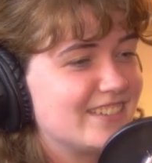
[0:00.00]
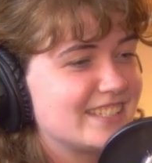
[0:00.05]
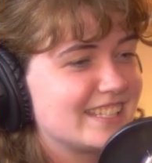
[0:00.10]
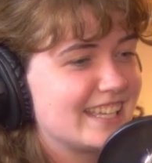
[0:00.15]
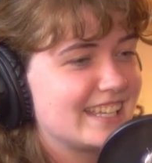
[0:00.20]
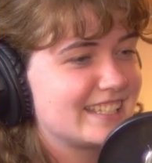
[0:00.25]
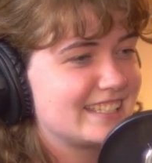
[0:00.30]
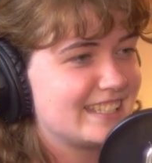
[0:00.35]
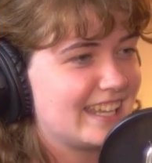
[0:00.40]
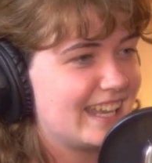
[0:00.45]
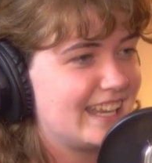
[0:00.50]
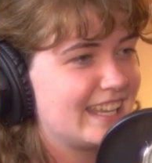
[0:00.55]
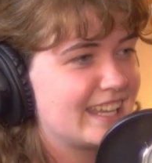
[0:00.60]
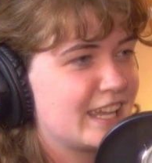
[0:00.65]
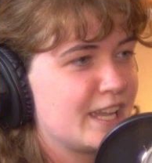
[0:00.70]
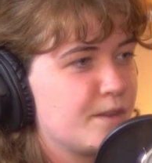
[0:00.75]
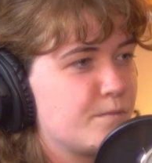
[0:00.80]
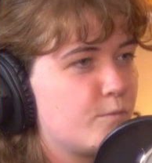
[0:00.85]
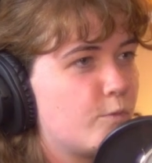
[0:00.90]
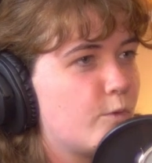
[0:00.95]
like dating
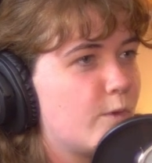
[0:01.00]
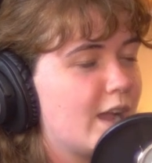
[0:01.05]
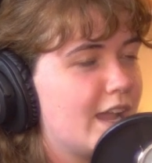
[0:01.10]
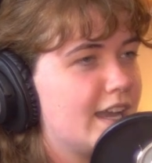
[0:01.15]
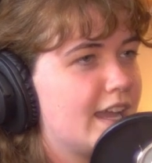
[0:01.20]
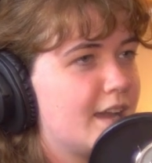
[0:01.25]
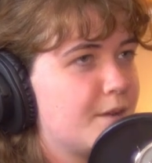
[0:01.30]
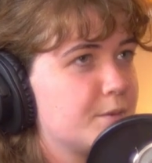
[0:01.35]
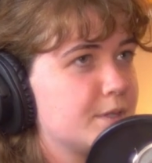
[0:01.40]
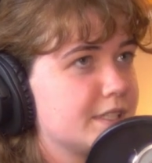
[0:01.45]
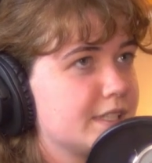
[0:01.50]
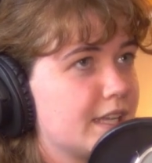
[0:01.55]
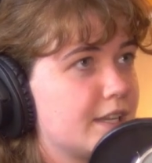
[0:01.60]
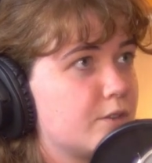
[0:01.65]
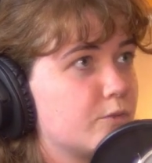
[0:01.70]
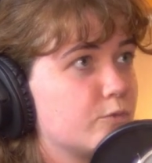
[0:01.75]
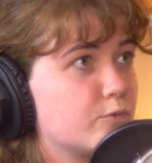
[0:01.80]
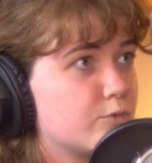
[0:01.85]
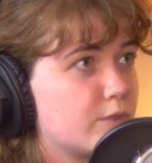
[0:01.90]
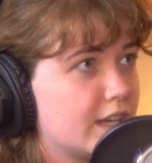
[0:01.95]
him when I was like
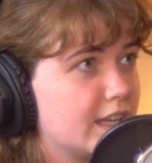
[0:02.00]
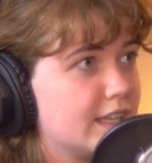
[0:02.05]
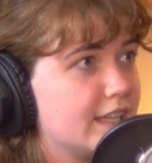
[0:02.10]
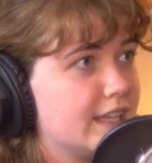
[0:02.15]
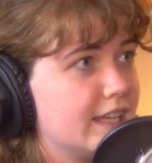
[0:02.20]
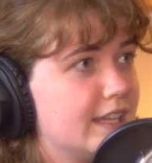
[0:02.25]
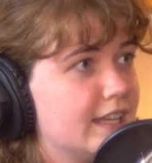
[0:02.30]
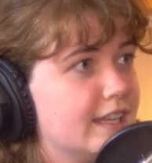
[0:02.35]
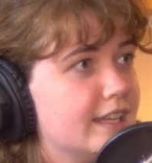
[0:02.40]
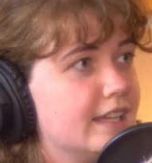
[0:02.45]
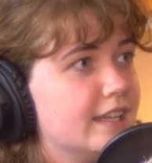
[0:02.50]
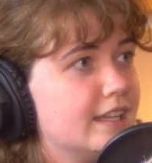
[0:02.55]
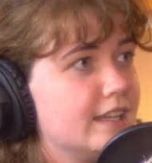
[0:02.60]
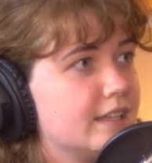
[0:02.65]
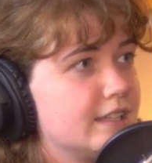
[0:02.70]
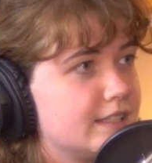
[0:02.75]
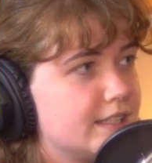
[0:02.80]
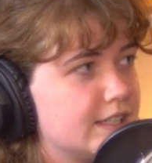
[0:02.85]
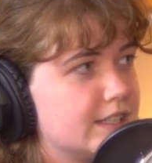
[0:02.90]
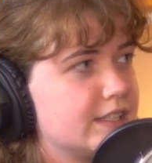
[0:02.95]
really
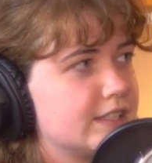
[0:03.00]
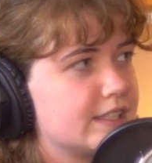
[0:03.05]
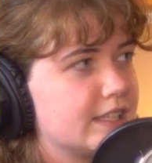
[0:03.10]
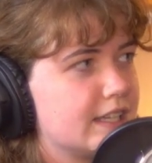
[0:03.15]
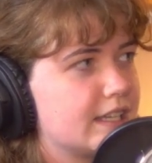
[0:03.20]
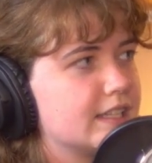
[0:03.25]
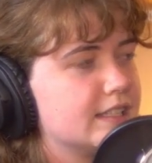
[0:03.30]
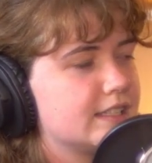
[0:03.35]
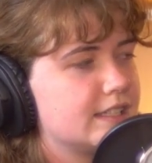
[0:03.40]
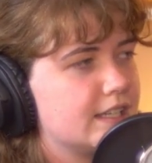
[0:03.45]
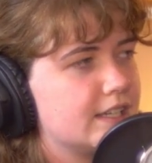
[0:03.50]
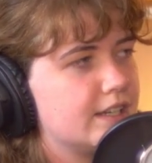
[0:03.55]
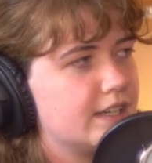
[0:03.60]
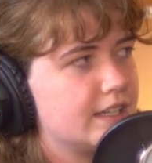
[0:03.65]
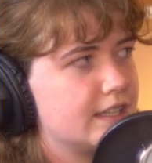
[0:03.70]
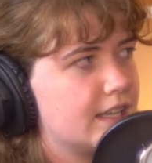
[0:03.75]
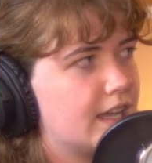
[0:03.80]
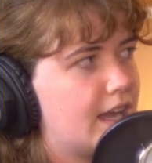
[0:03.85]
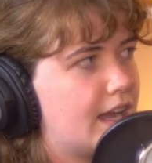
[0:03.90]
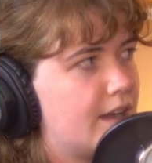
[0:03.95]
seriously
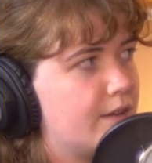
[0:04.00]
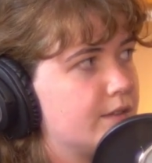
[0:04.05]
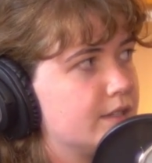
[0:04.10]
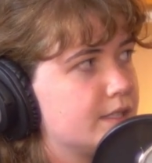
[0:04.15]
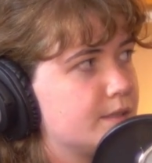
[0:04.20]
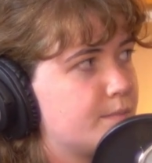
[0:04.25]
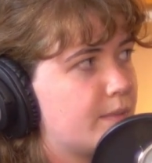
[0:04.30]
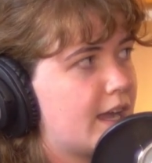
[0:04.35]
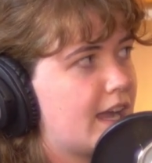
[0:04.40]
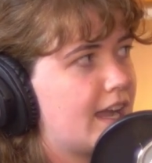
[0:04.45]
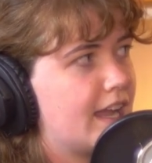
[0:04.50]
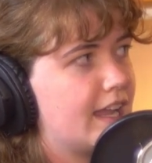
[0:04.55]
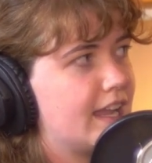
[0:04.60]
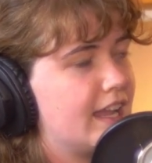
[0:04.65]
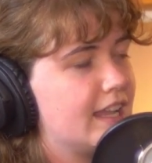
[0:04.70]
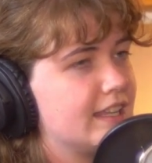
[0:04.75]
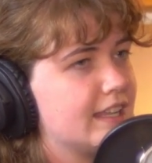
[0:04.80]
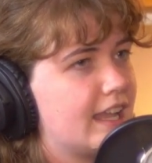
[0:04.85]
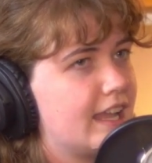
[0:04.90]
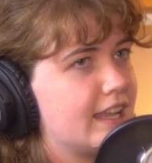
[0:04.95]
considering that I was bi.
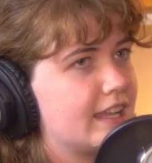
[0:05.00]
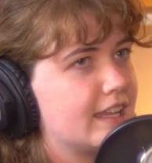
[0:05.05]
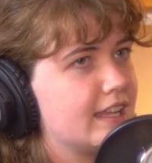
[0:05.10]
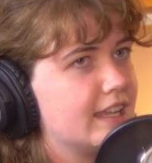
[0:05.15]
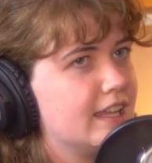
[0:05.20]
And like,